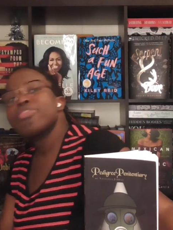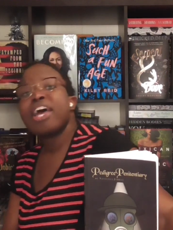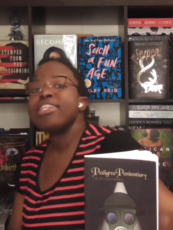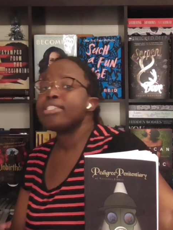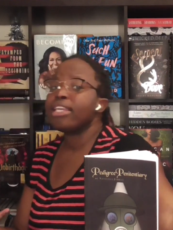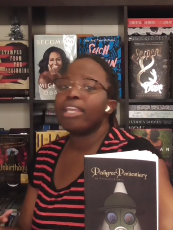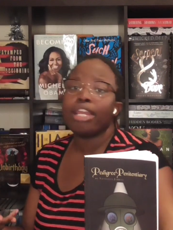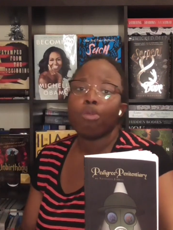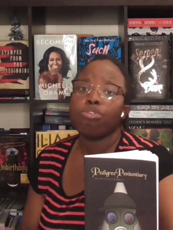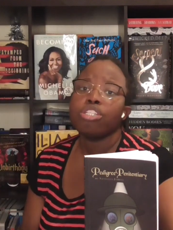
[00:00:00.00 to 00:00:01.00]
That's it.
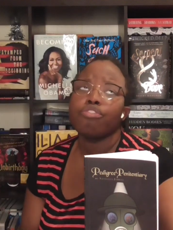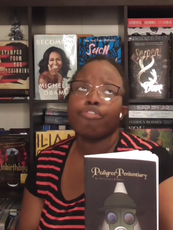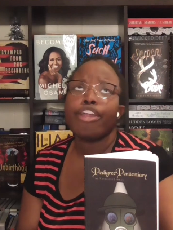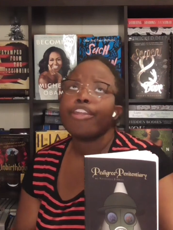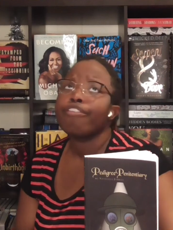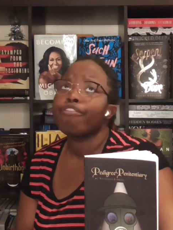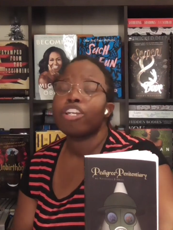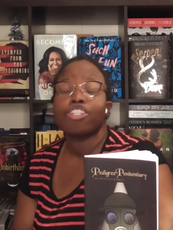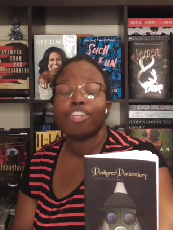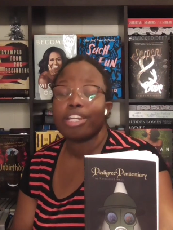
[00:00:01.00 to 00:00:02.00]
It was just very
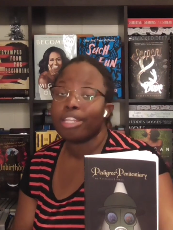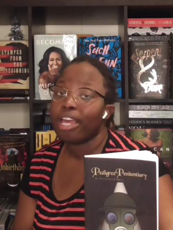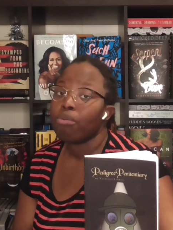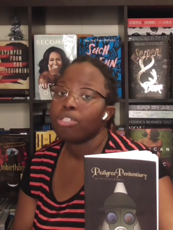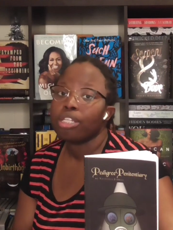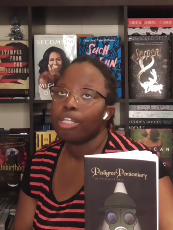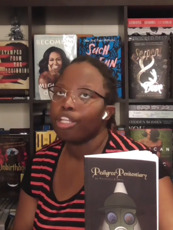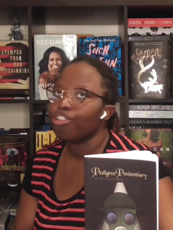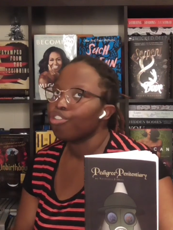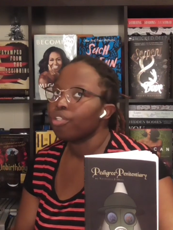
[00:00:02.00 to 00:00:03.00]
frustrating. That was
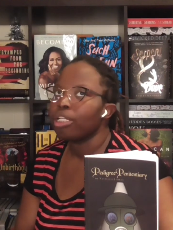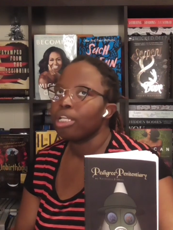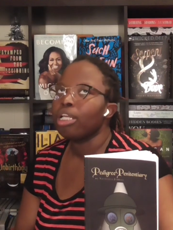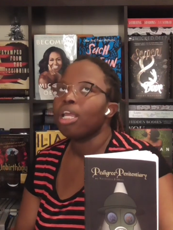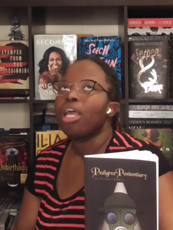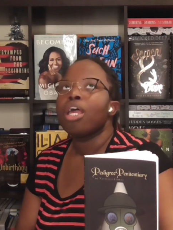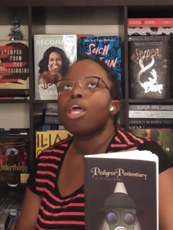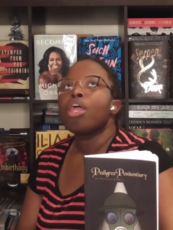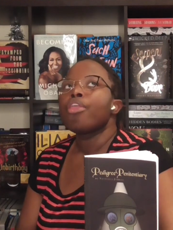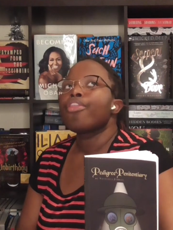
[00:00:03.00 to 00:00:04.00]
literally
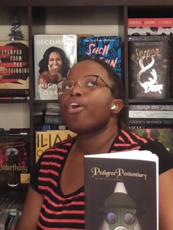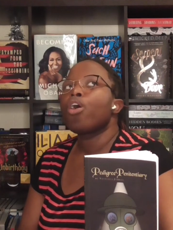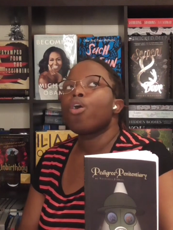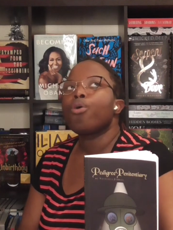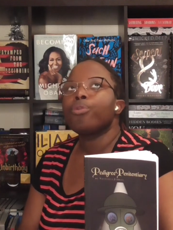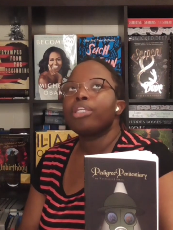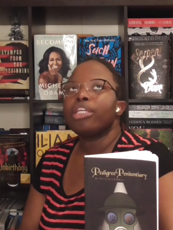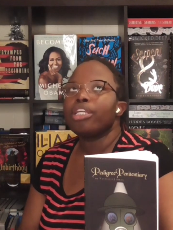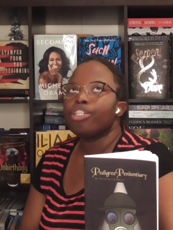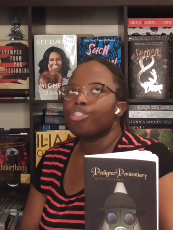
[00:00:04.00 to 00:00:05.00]
the
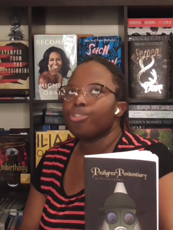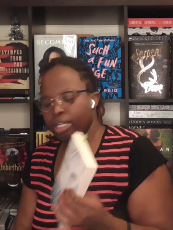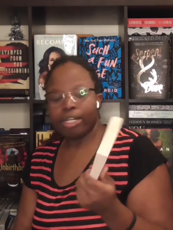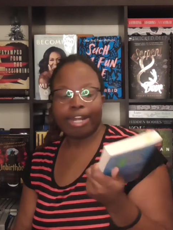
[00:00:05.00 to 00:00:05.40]
only issue.